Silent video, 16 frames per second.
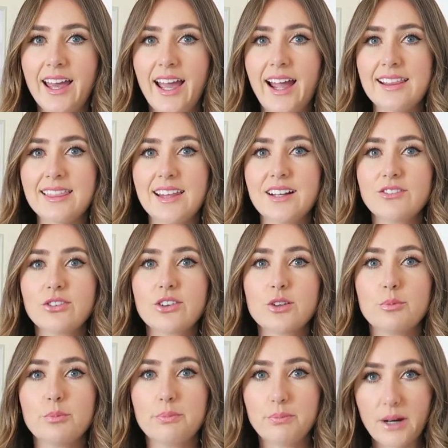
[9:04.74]
And then for the
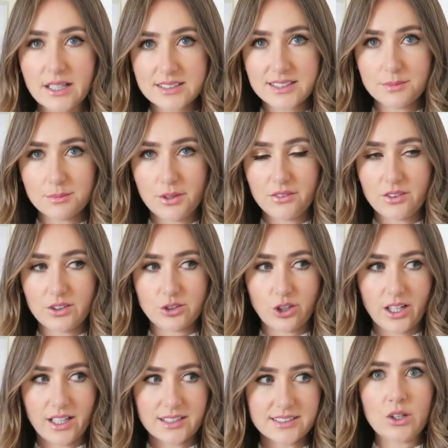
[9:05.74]
bottom of the
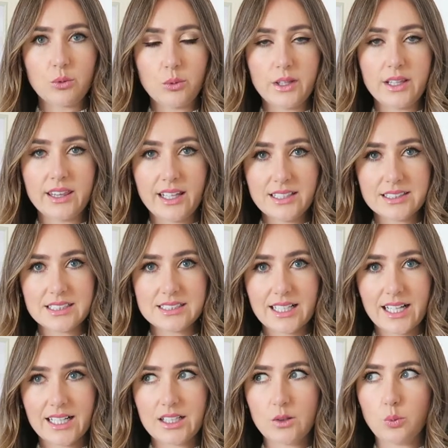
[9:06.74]
dress, we then
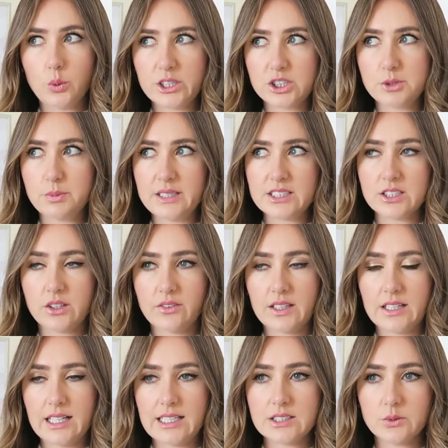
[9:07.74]
decided which piece of the
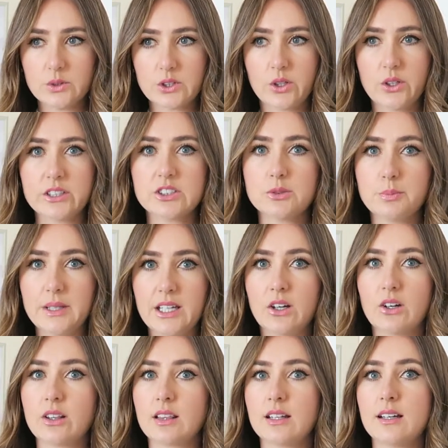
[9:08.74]
lace was going to be
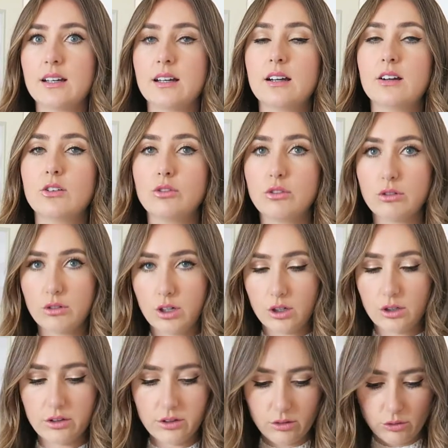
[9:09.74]
on
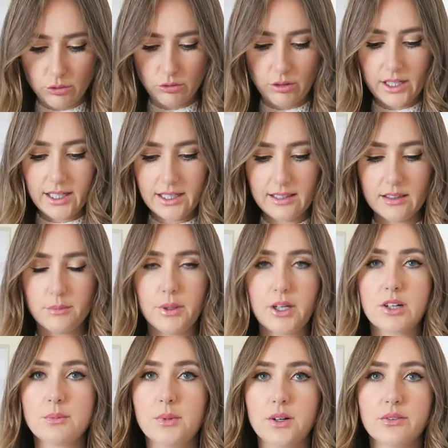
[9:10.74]
really the
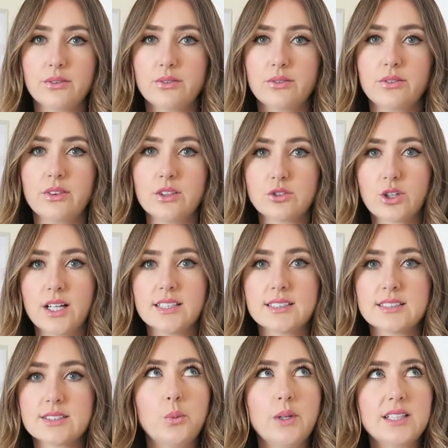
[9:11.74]
bottom of the
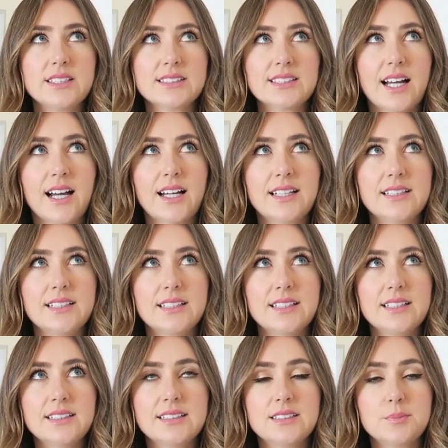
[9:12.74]
dress. We
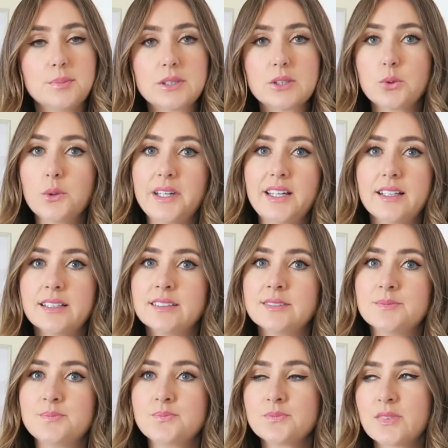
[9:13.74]
decided
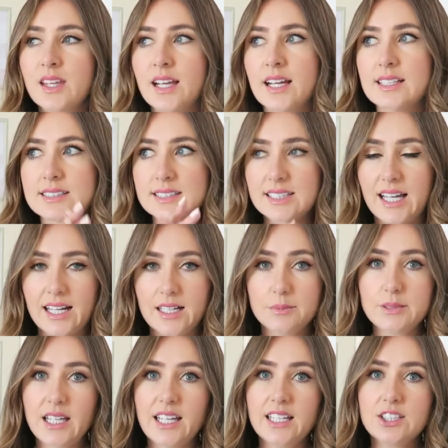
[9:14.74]
between a
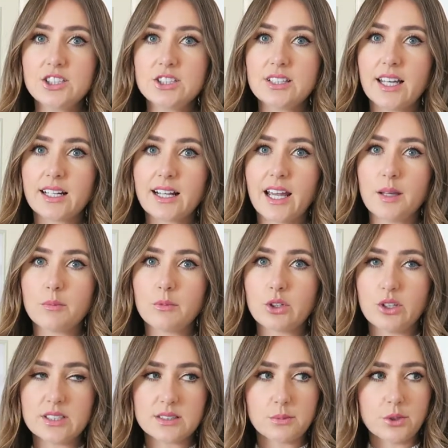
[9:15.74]
scalloped edge that came
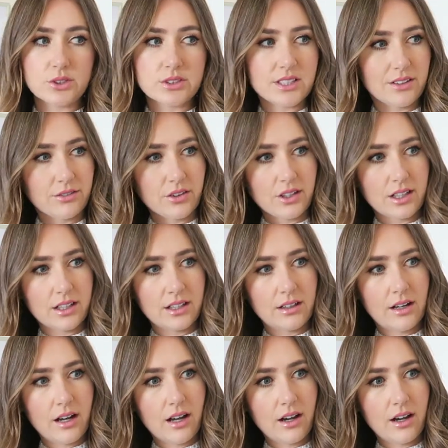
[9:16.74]
through as a motif on